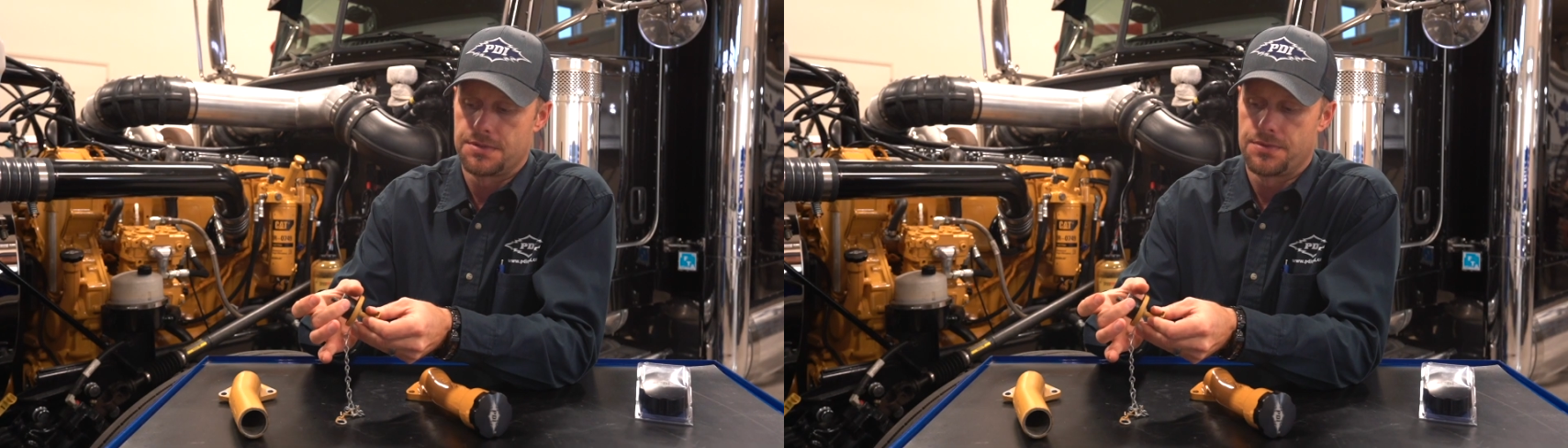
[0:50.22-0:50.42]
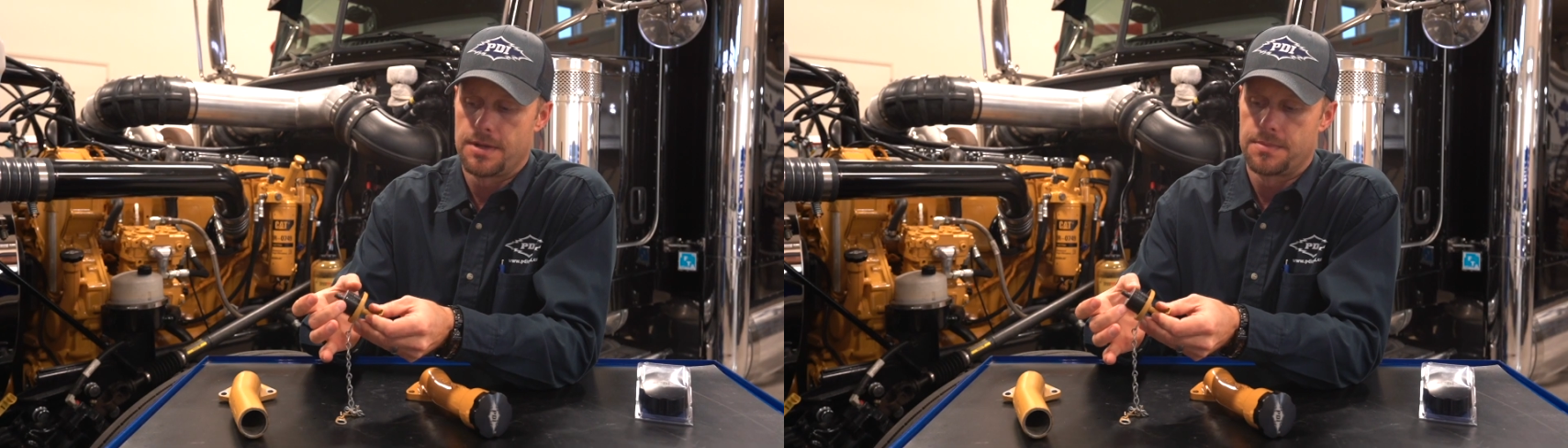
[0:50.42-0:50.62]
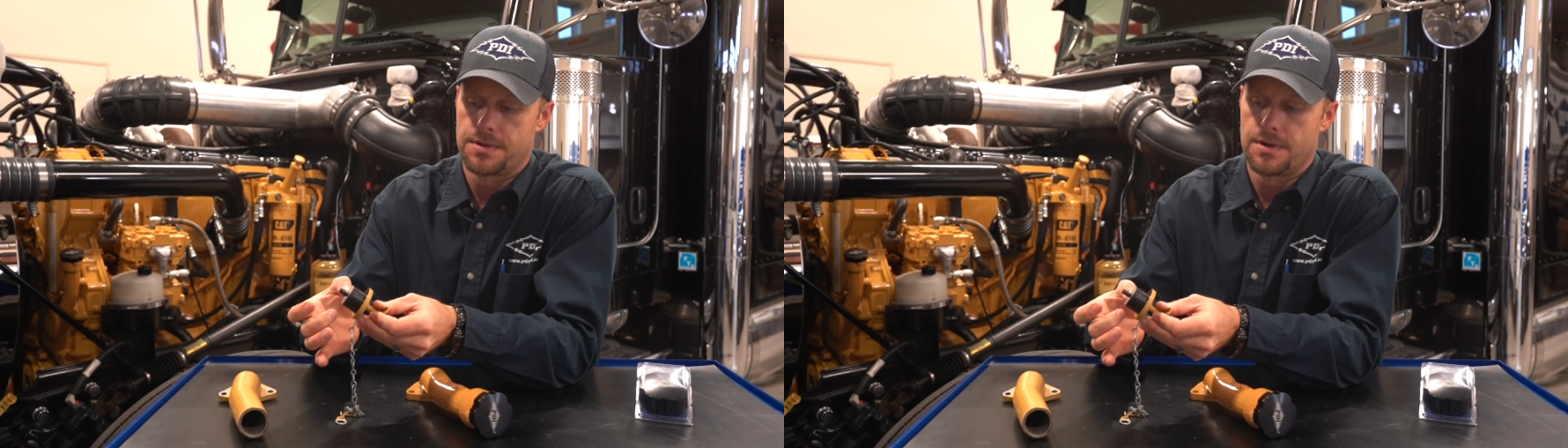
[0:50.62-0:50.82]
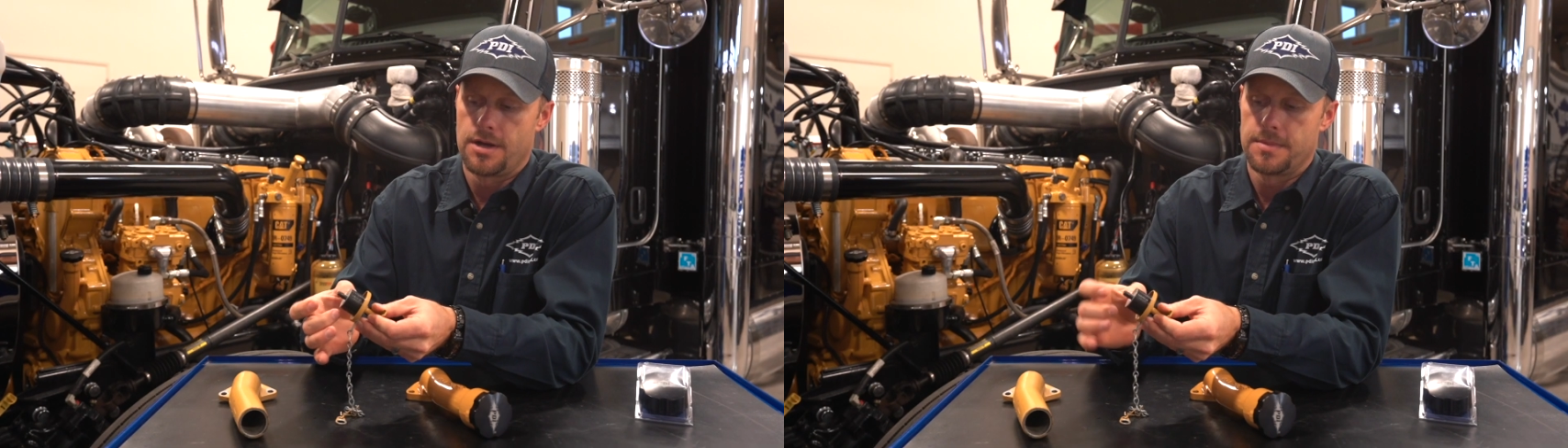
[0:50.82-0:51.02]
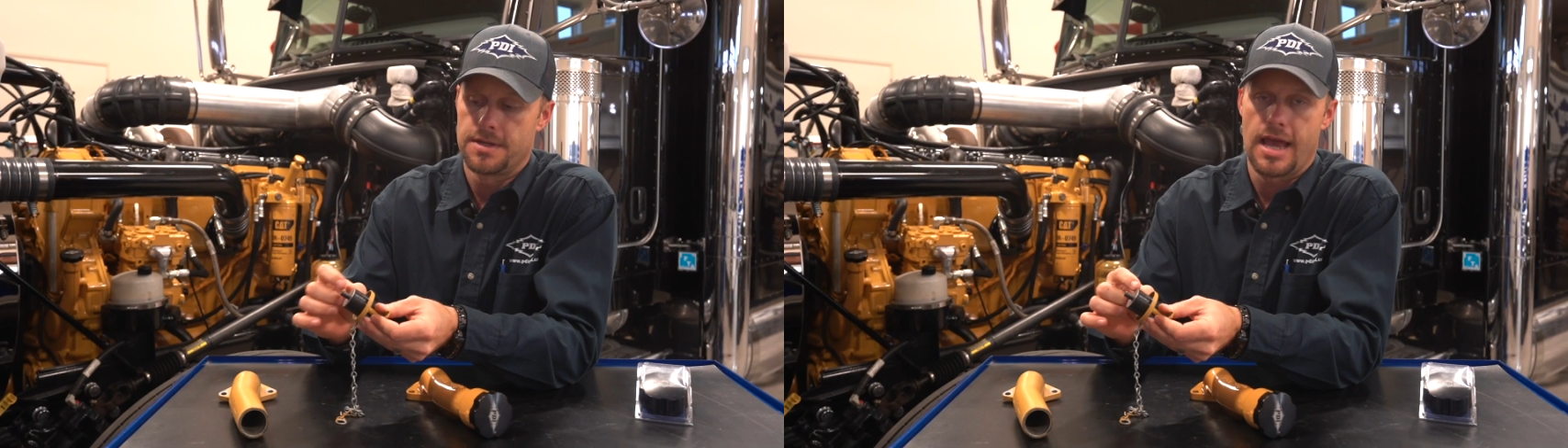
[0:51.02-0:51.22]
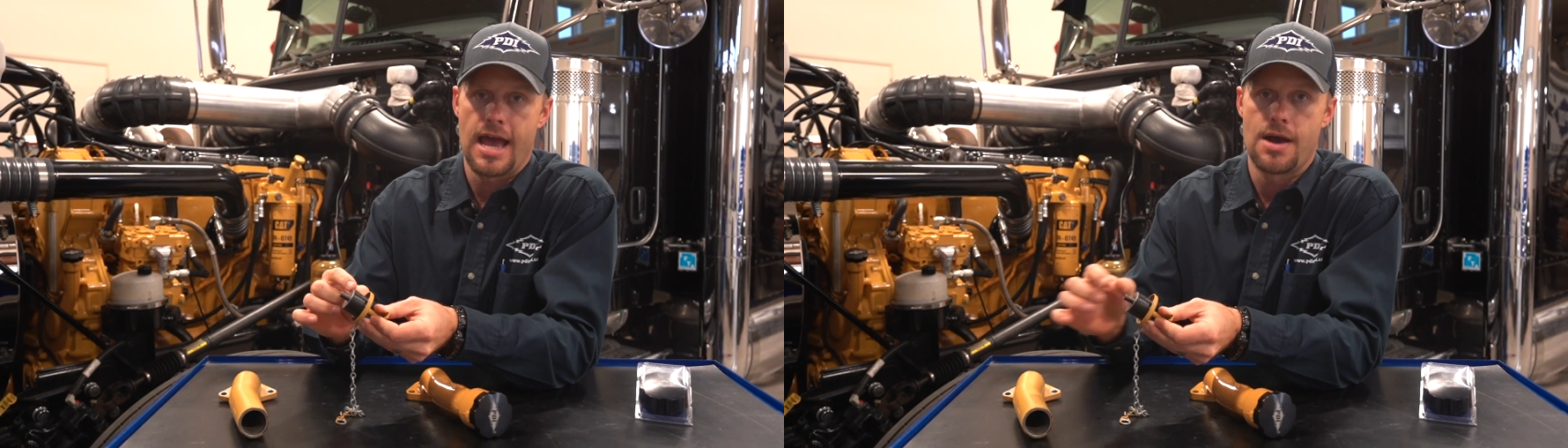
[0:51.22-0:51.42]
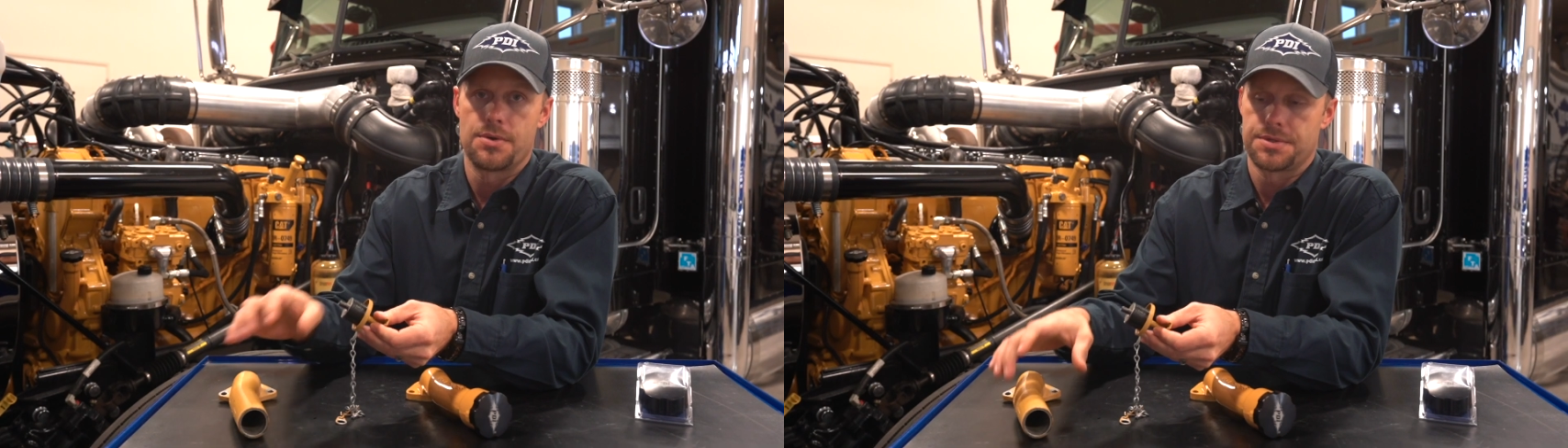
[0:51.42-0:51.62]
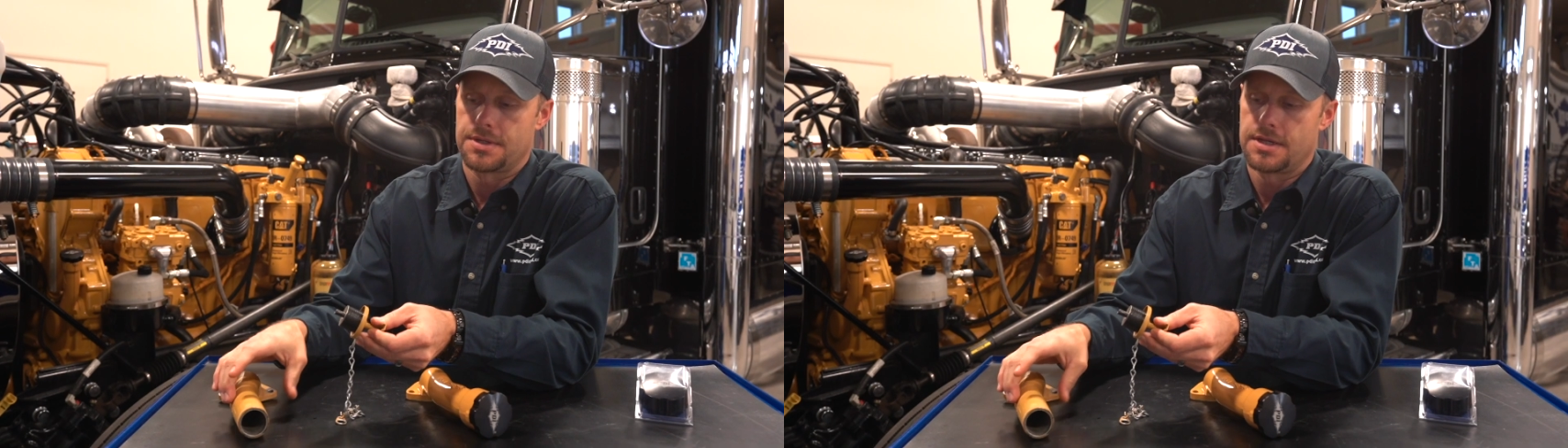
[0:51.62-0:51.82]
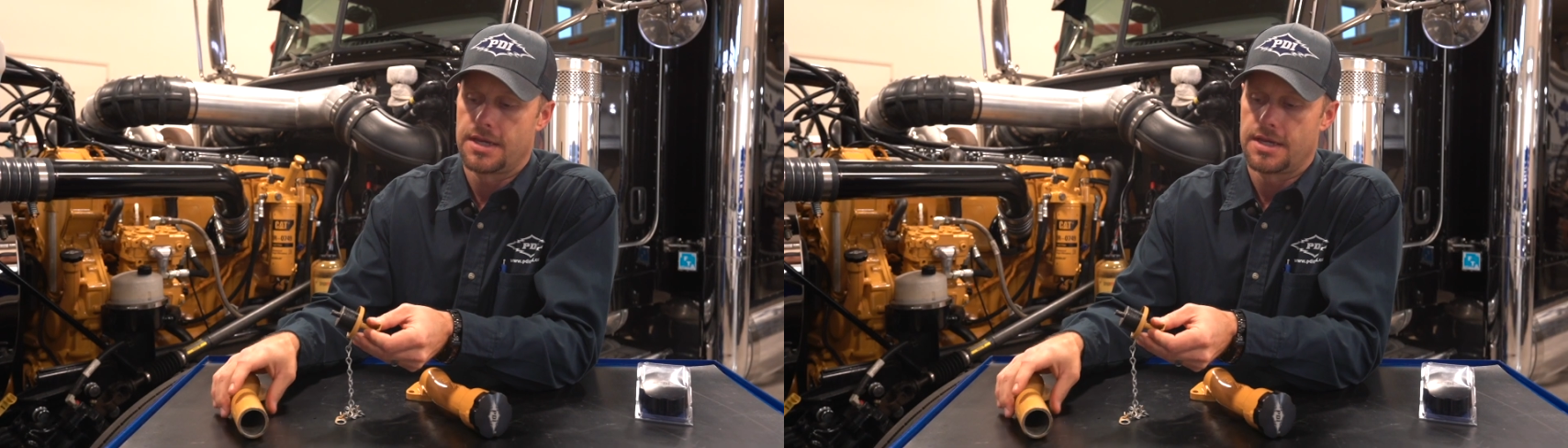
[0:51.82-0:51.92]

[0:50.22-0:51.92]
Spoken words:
the rubber grommet out